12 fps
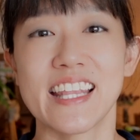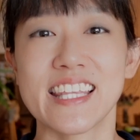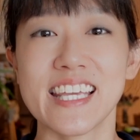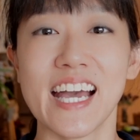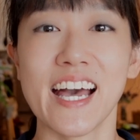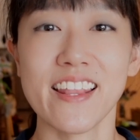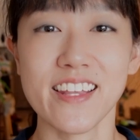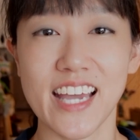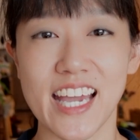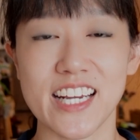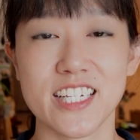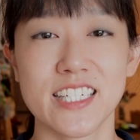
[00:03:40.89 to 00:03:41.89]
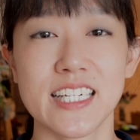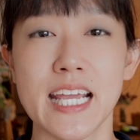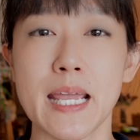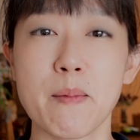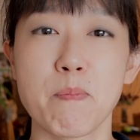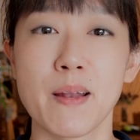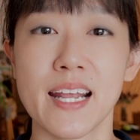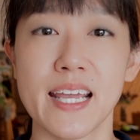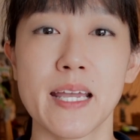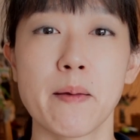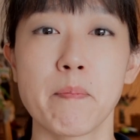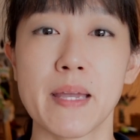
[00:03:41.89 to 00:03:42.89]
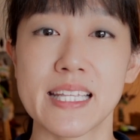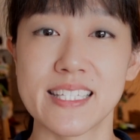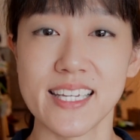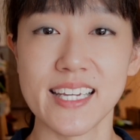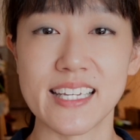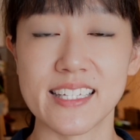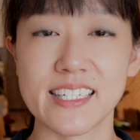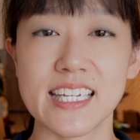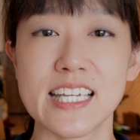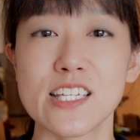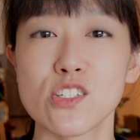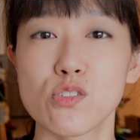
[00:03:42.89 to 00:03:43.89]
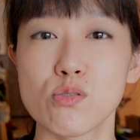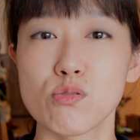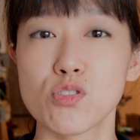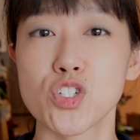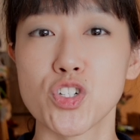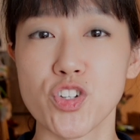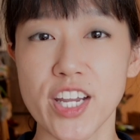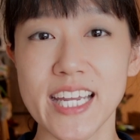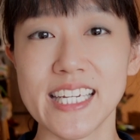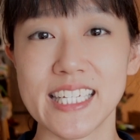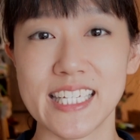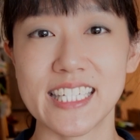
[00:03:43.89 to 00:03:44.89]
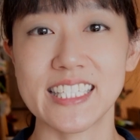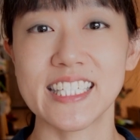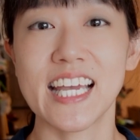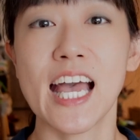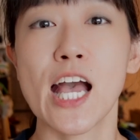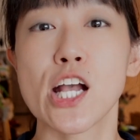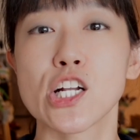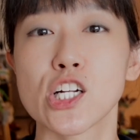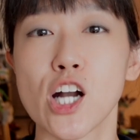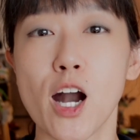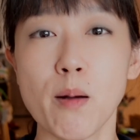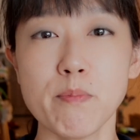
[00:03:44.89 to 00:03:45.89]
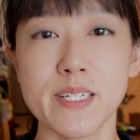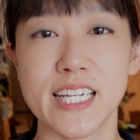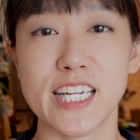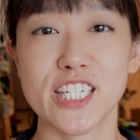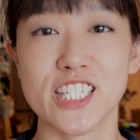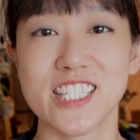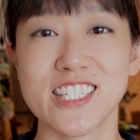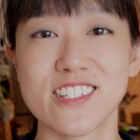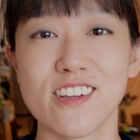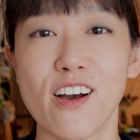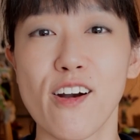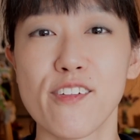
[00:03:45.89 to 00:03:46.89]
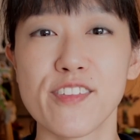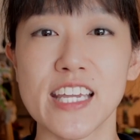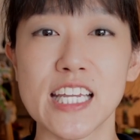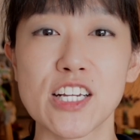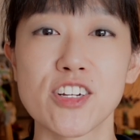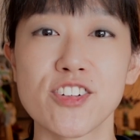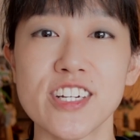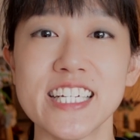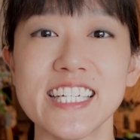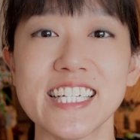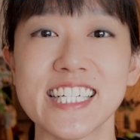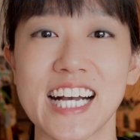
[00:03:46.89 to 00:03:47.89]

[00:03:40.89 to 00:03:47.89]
The other action a player may take is to trade in combinations of ingredient